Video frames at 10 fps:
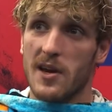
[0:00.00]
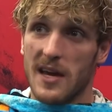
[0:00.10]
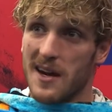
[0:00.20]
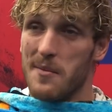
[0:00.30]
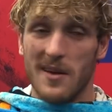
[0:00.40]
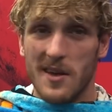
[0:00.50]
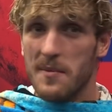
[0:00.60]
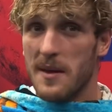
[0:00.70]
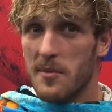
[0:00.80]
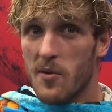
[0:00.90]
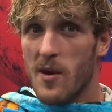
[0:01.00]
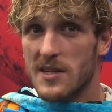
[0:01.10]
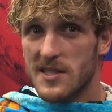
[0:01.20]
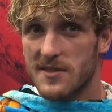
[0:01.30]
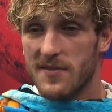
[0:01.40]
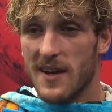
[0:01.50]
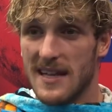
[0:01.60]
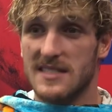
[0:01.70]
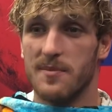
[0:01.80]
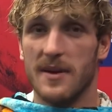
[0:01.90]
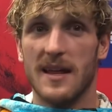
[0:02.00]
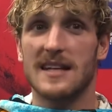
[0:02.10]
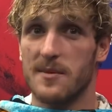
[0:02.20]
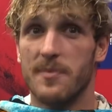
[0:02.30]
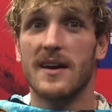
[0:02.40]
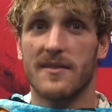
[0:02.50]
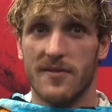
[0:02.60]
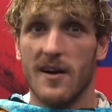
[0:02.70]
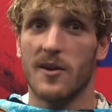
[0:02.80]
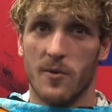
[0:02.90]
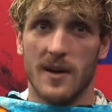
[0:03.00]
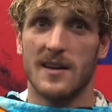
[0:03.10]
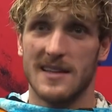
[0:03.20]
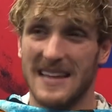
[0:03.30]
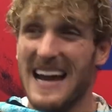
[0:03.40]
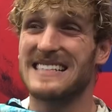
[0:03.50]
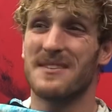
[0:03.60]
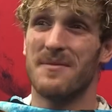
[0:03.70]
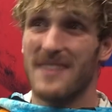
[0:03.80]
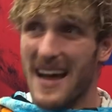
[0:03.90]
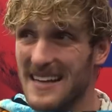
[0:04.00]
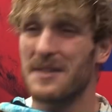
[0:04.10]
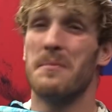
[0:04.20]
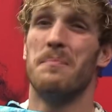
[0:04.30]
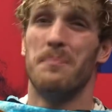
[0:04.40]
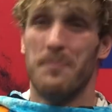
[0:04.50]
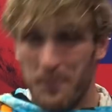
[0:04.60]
get 1 million people to watch this fight, that's a big fucking. That is a big win.